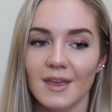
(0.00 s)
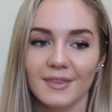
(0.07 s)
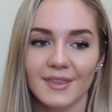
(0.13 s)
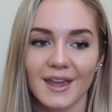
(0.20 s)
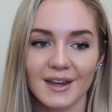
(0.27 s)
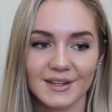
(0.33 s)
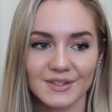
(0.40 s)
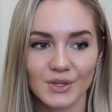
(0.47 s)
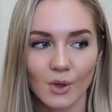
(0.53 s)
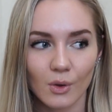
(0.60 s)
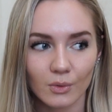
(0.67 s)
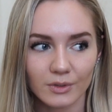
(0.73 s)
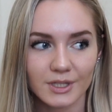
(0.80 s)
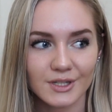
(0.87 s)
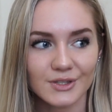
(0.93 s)
There is
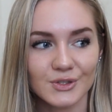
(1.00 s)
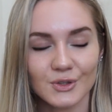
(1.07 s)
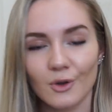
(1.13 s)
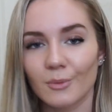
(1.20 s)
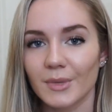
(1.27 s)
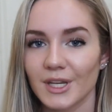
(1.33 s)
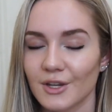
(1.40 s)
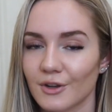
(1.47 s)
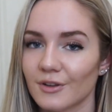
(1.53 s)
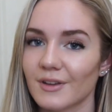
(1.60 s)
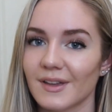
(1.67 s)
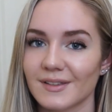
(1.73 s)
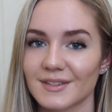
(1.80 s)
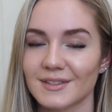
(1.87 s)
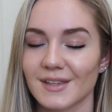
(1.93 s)
only so many good
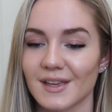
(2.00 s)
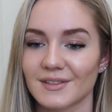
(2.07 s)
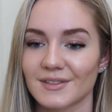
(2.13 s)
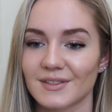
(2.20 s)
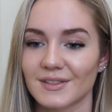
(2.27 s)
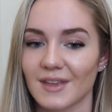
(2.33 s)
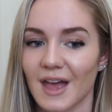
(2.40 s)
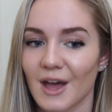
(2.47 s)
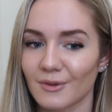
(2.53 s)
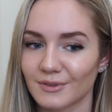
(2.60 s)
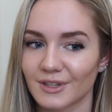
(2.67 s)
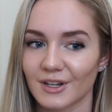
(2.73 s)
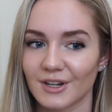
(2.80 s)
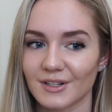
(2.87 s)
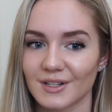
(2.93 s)
exercises
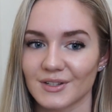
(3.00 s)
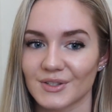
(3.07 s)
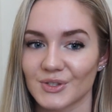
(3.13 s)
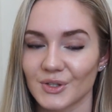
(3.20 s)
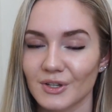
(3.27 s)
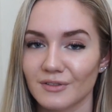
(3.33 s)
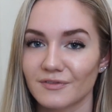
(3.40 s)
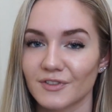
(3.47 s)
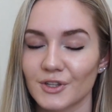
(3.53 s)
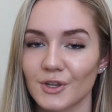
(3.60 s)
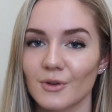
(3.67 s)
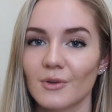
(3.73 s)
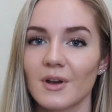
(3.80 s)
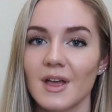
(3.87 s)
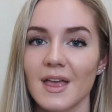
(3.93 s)
out there that is good for
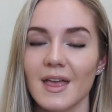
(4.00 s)
you,